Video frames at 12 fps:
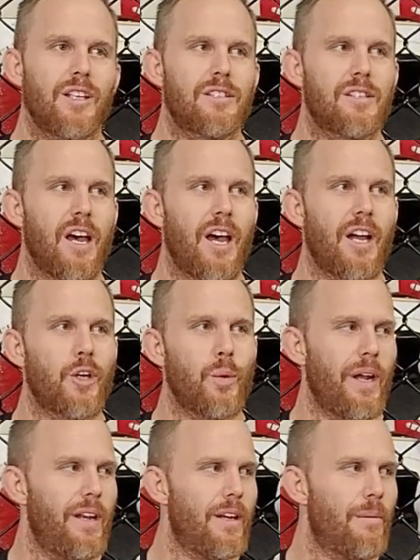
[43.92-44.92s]
It's a good
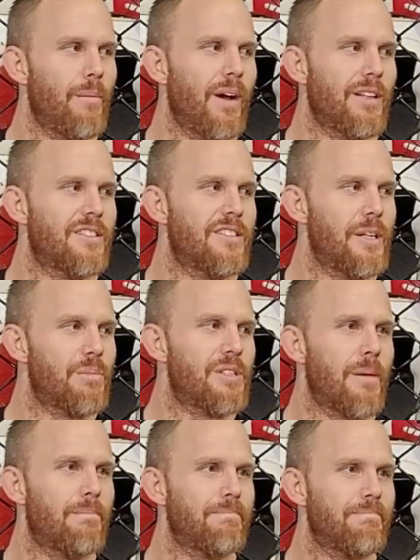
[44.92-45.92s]
way to get my steps
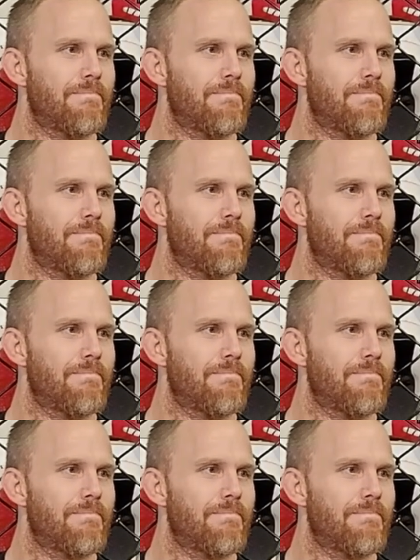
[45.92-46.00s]
up.